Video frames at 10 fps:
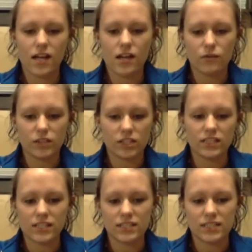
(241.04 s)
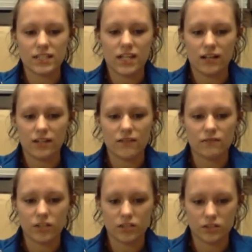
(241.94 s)
which contains an aldehyde
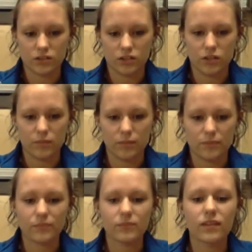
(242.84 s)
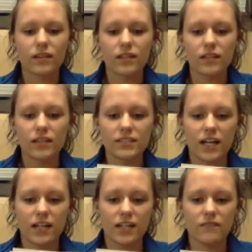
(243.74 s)
functional group. This
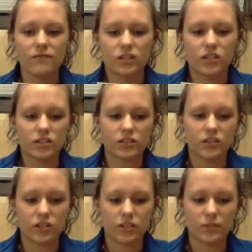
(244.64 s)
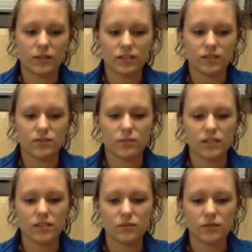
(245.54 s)
aldehyde functional group is
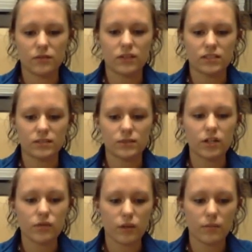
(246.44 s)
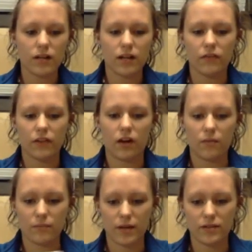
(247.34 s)
responsible for the sweet aroma of the
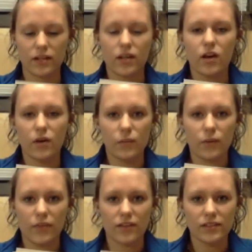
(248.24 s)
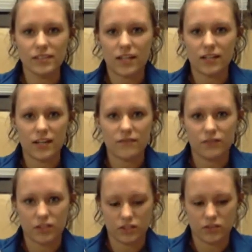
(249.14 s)
compound. Without this aldehyde
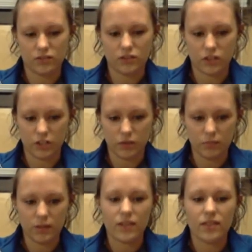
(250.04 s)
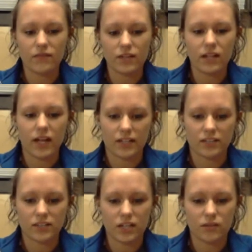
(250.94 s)
functional group, the vanilla
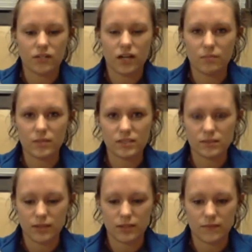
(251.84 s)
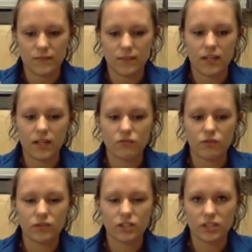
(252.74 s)
extract would not be sweet and
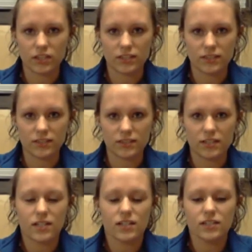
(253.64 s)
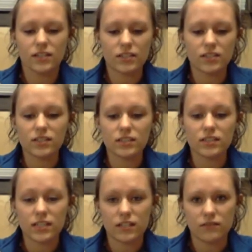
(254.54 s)
ruin the cookies. So as you can
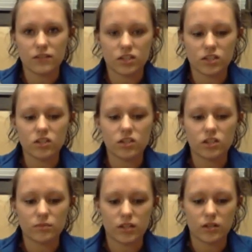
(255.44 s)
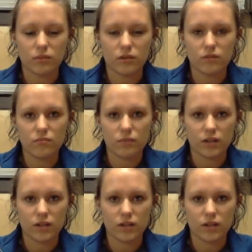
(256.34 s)
see, functional groups are important